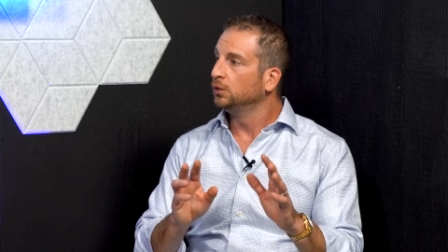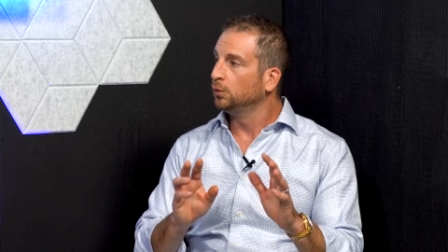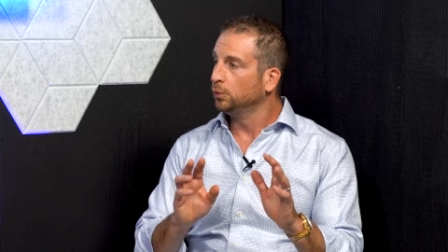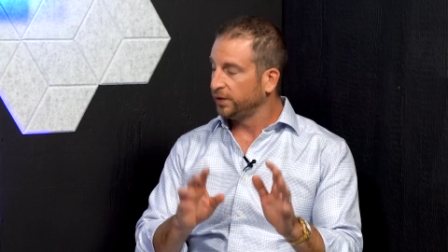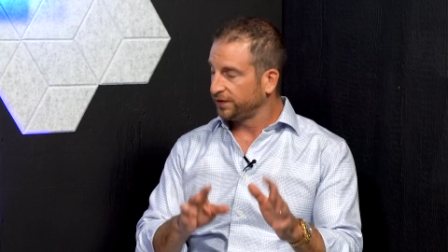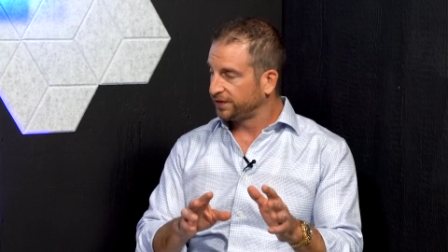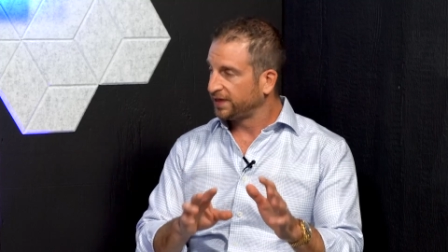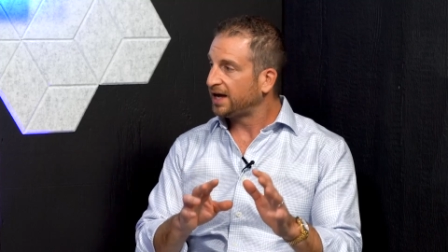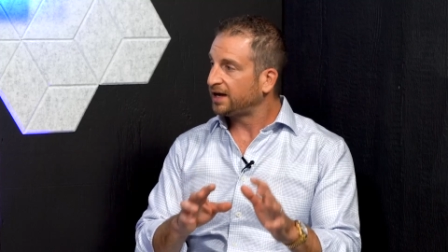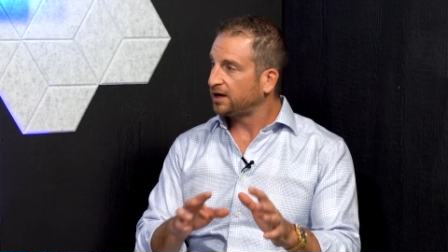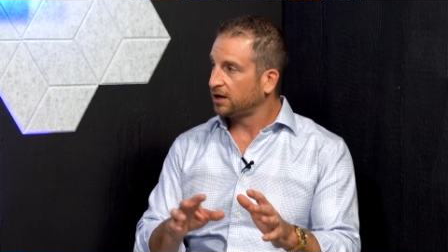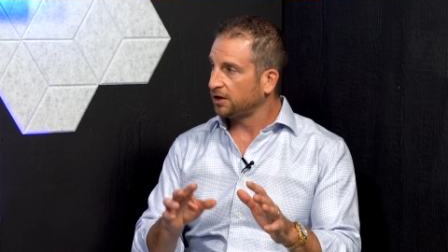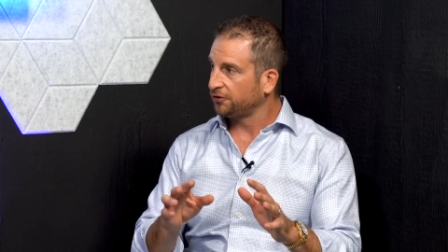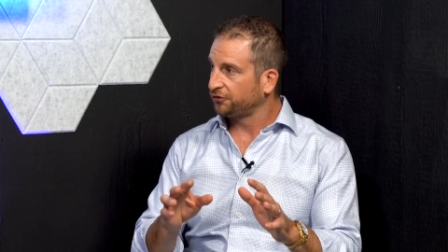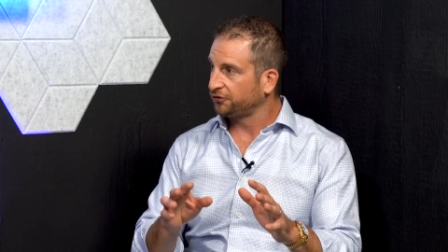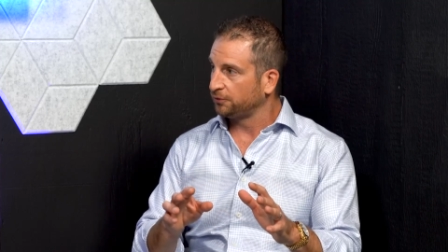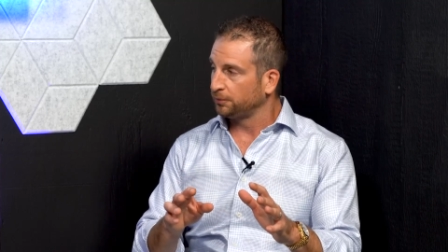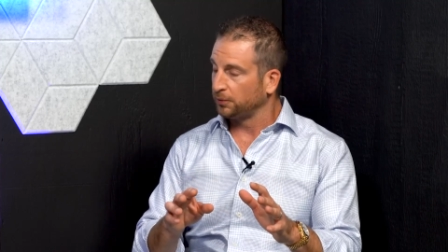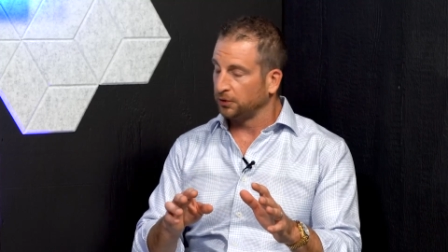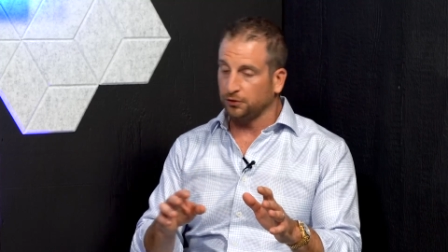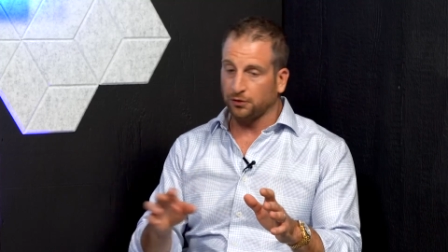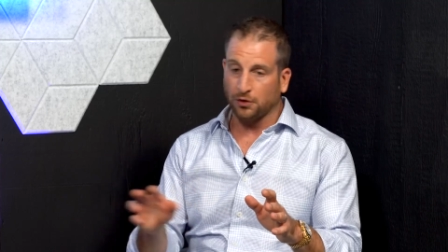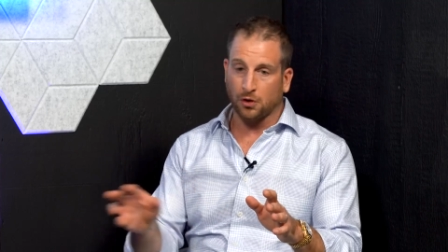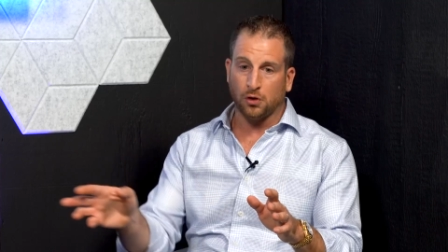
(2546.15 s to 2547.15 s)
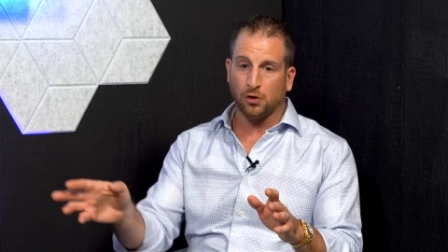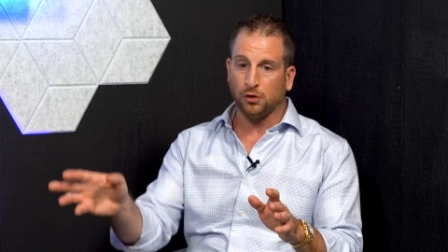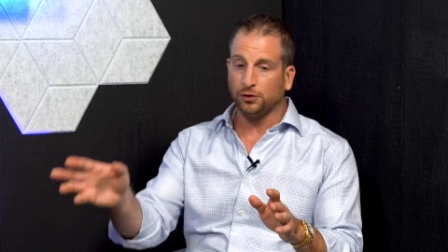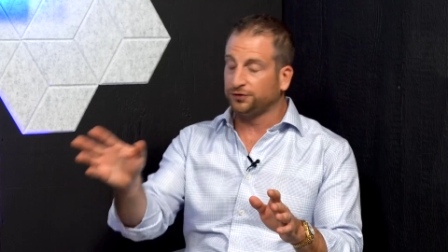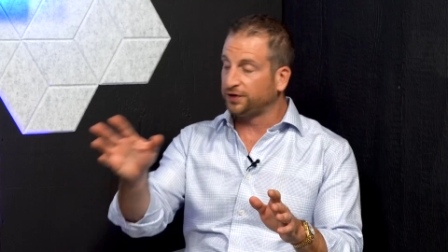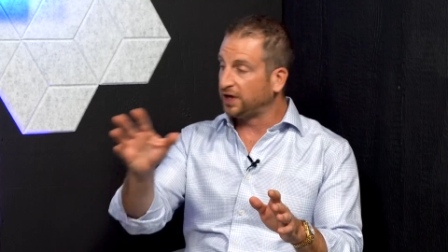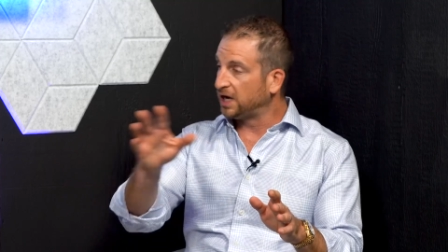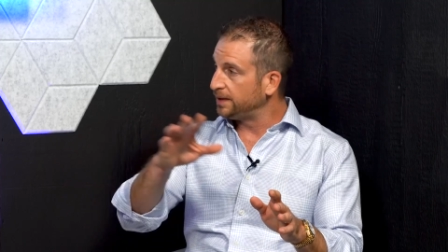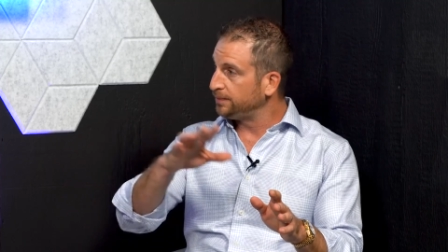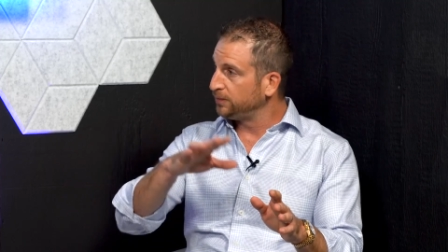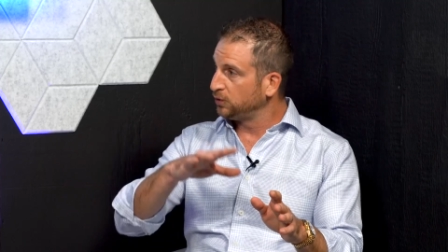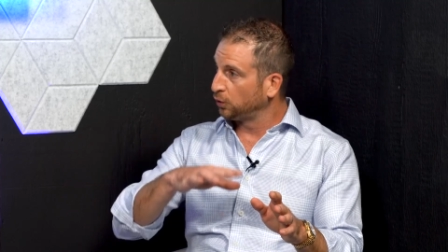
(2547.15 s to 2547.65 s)
with that customer the whole
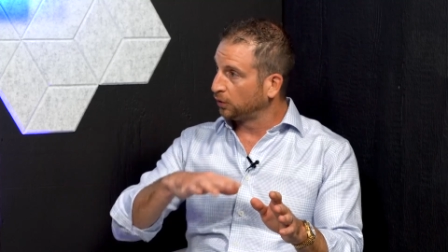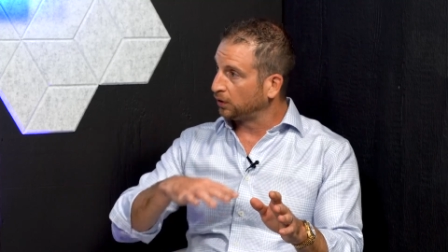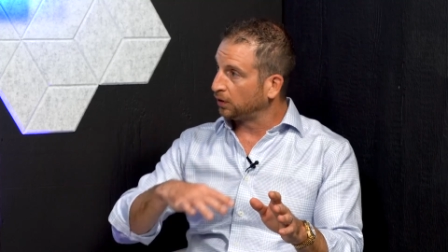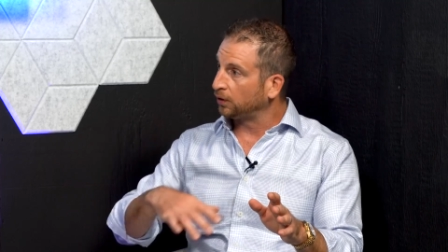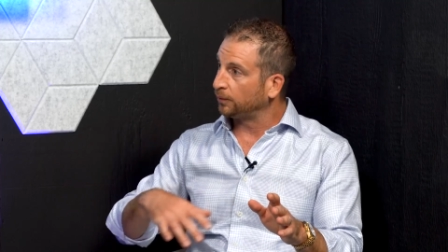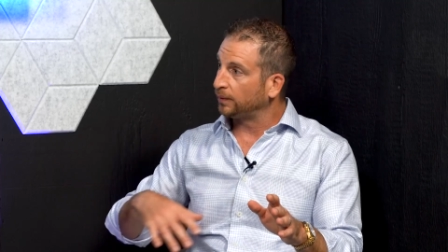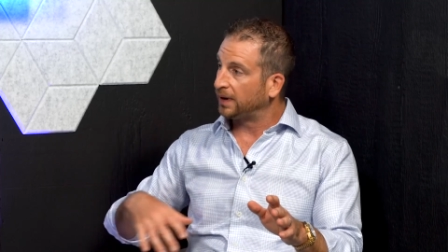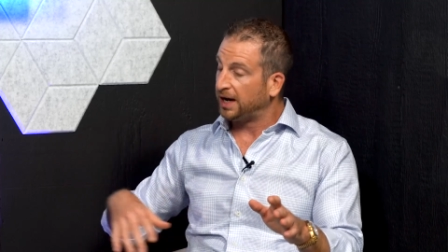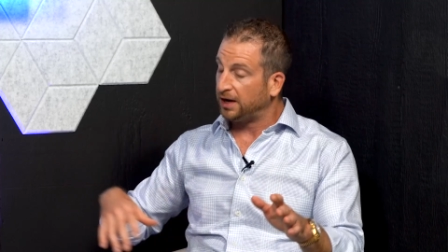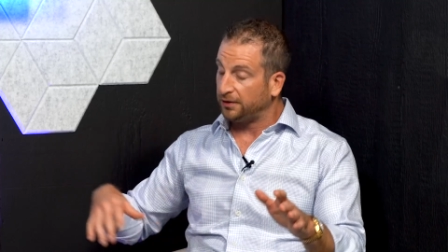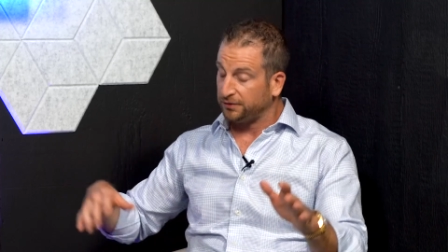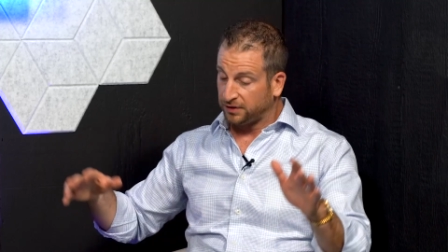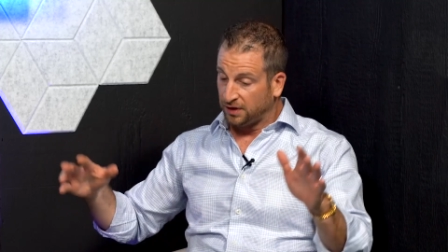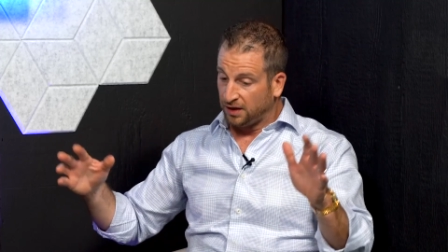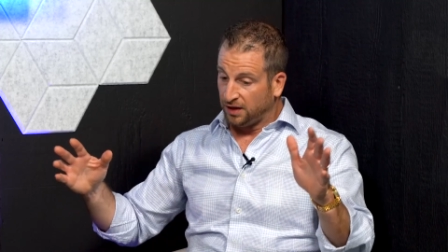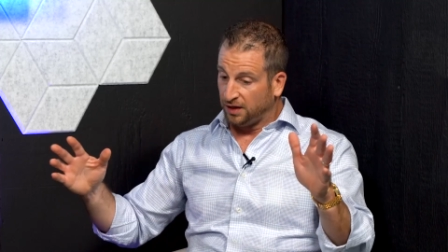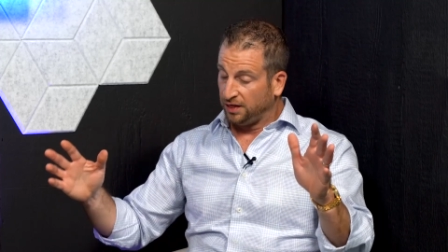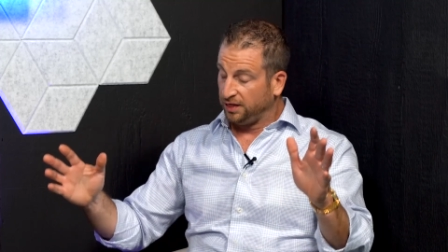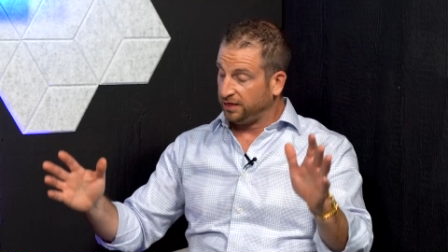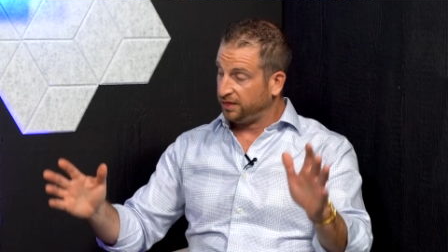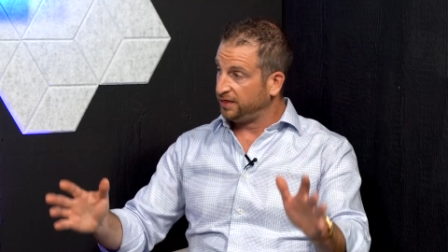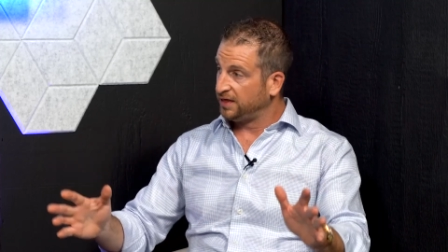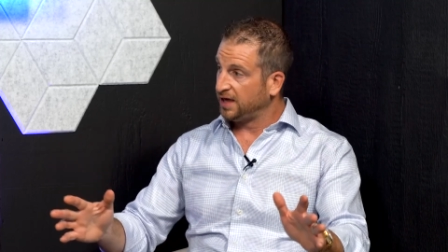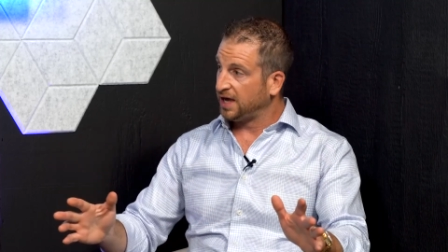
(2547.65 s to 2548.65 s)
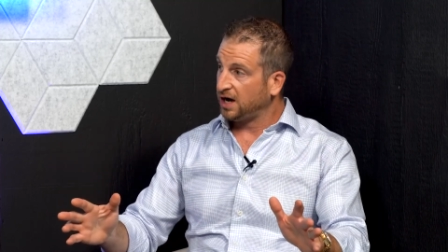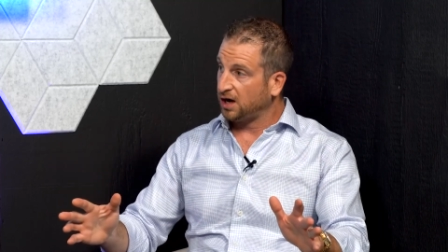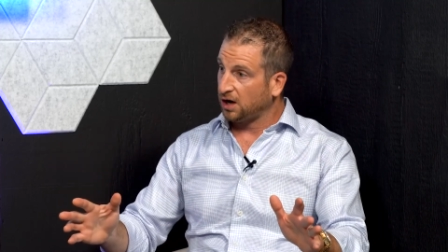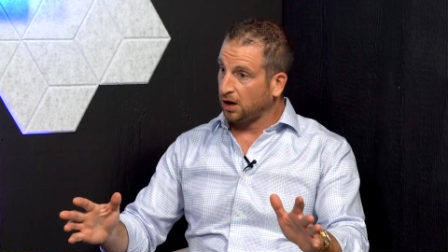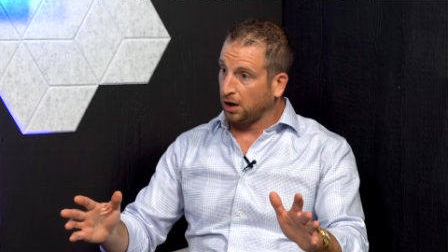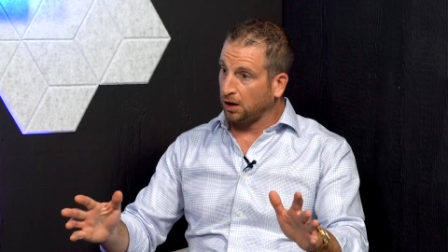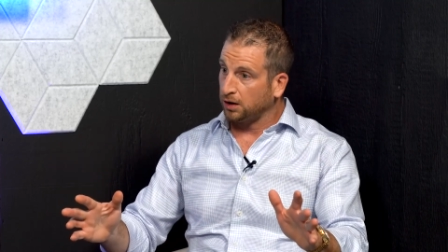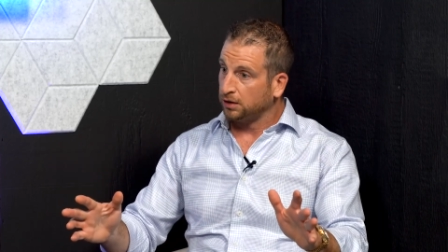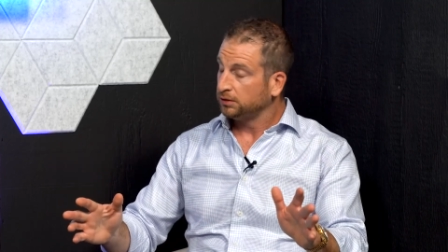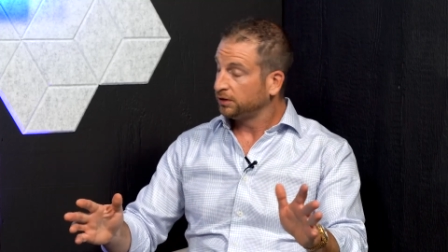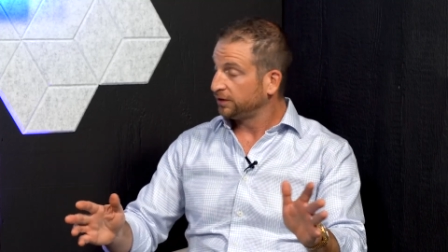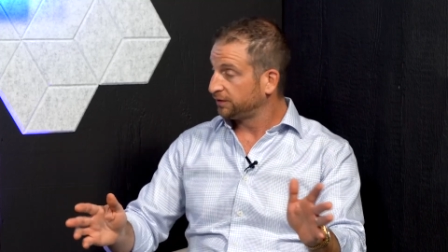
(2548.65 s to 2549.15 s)
time you're around
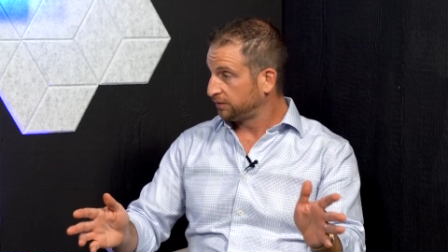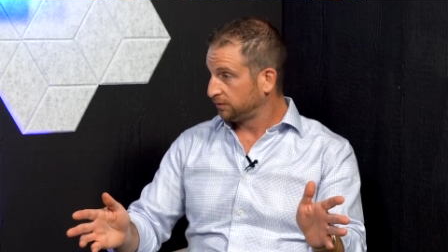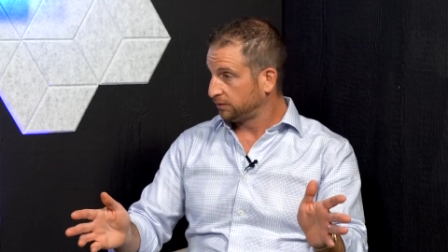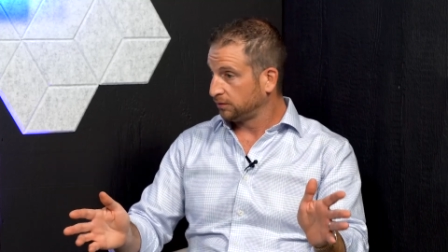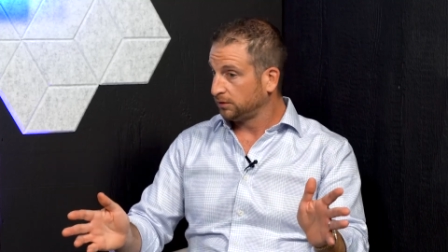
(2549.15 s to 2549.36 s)
there.